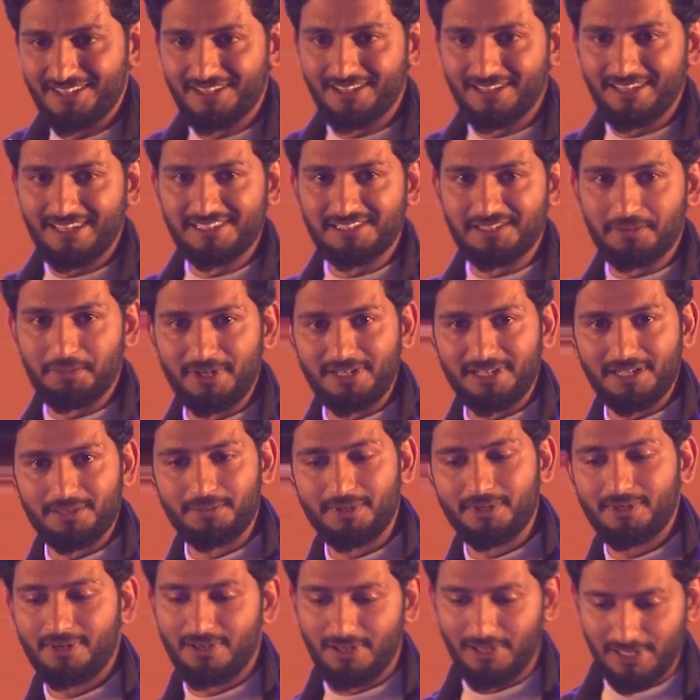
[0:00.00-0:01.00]
Can somebody tell
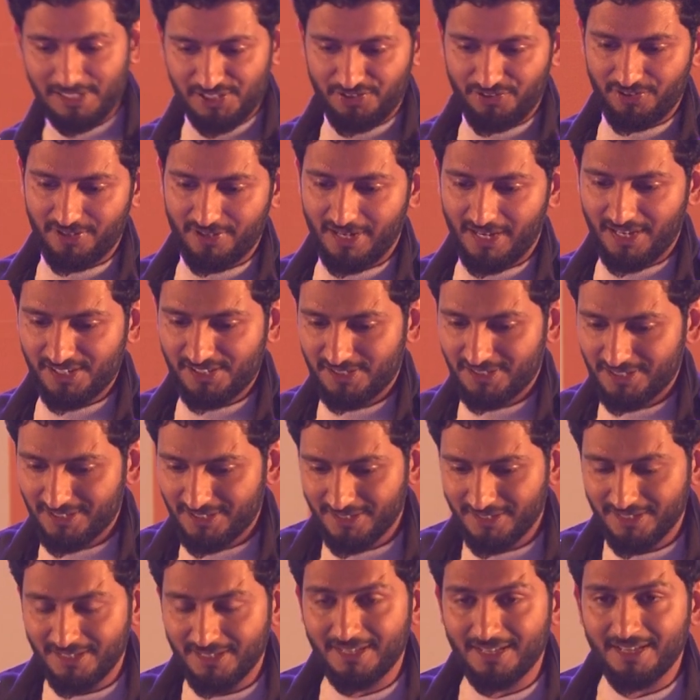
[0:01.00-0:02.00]
me? Oh, it's written actually.
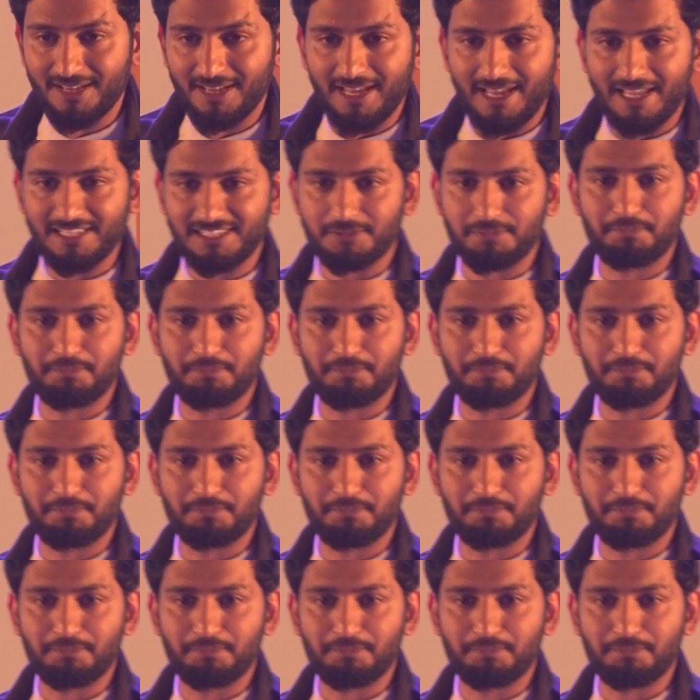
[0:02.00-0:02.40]
It's